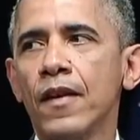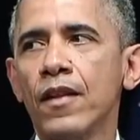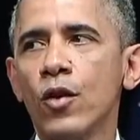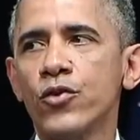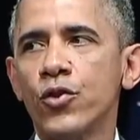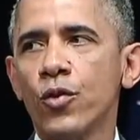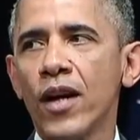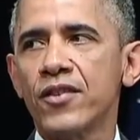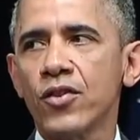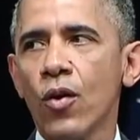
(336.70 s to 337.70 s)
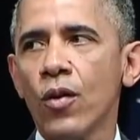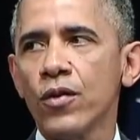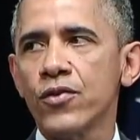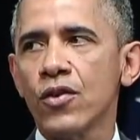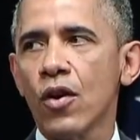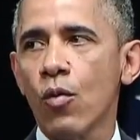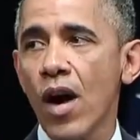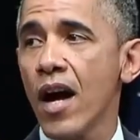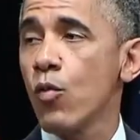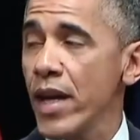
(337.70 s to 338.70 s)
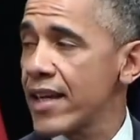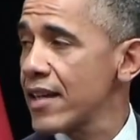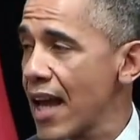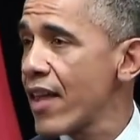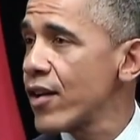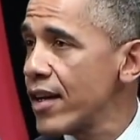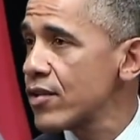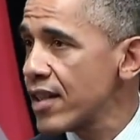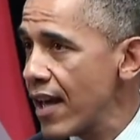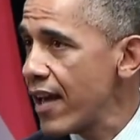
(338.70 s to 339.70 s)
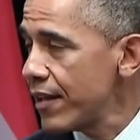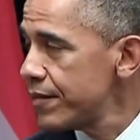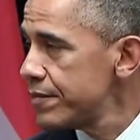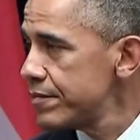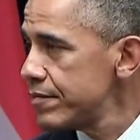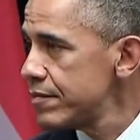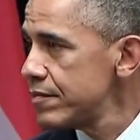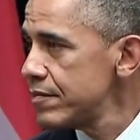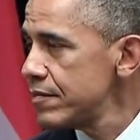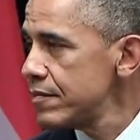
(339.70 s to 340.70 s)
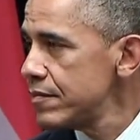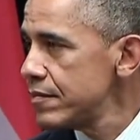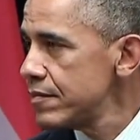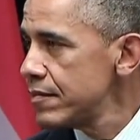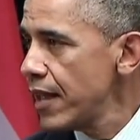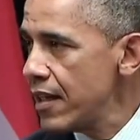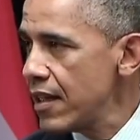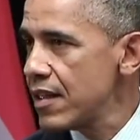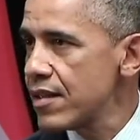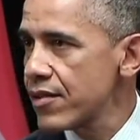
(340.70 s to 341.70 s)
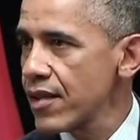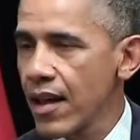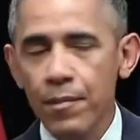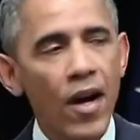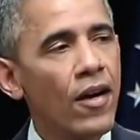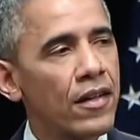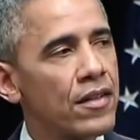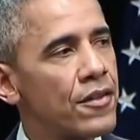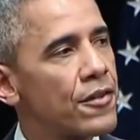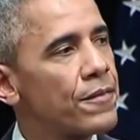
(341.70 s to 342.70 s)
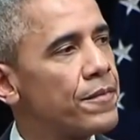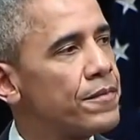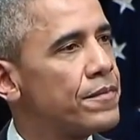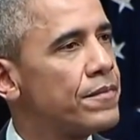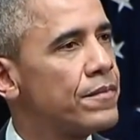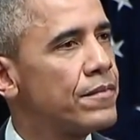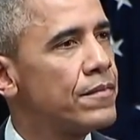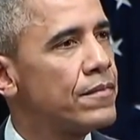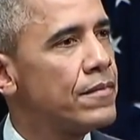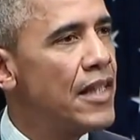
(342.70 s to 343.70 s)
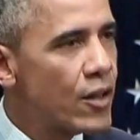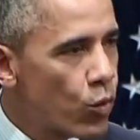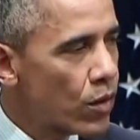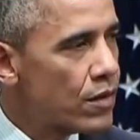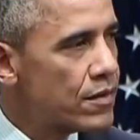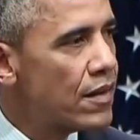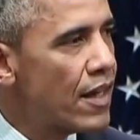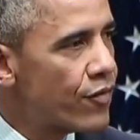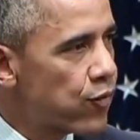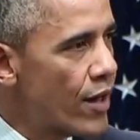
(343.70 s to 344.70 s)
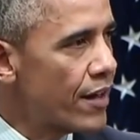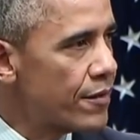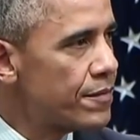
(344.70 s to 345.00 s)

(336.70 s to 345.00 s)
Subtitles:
And those two great souls are why we can gather here today, Indians and Americans, equal and free.